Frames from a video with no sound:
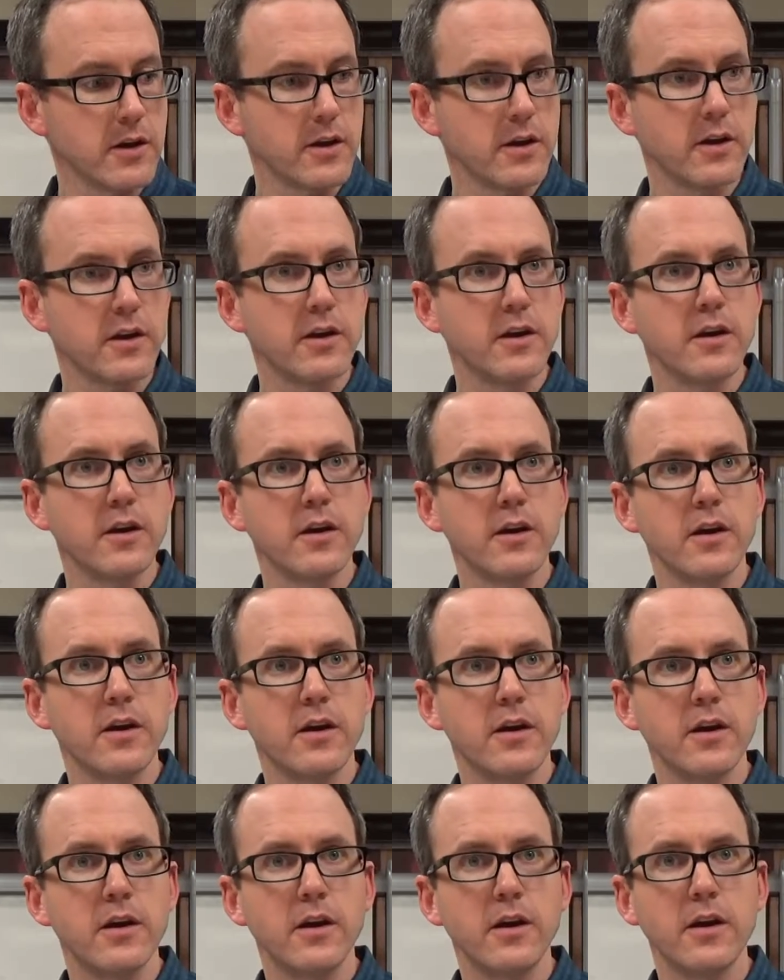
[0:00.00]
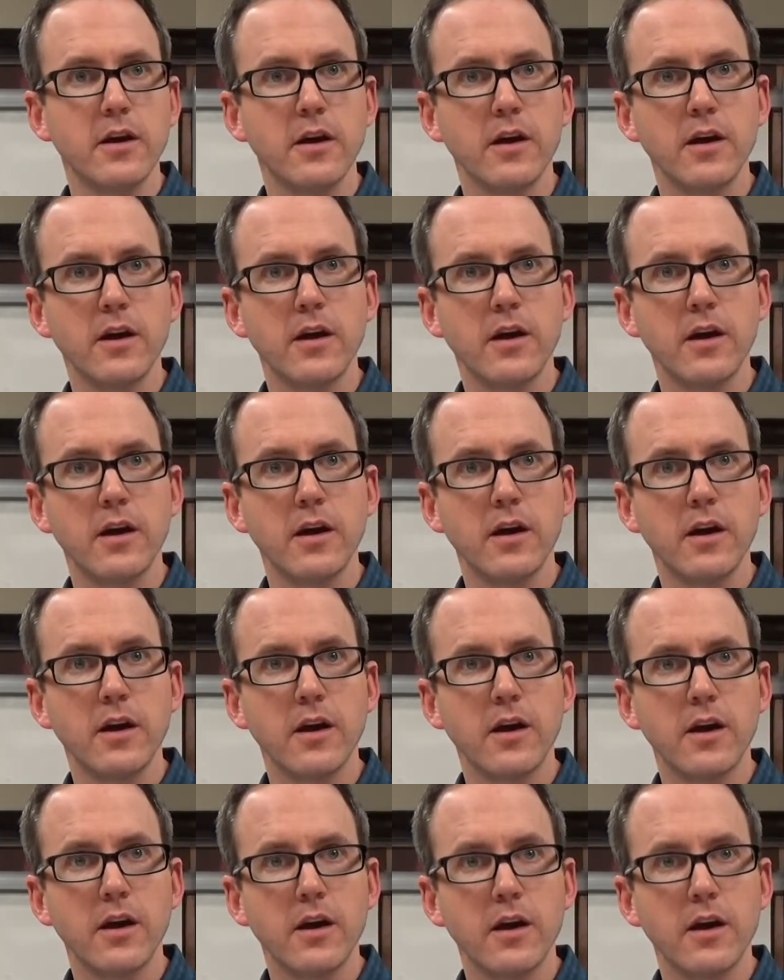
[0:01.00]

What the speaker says: [no speech]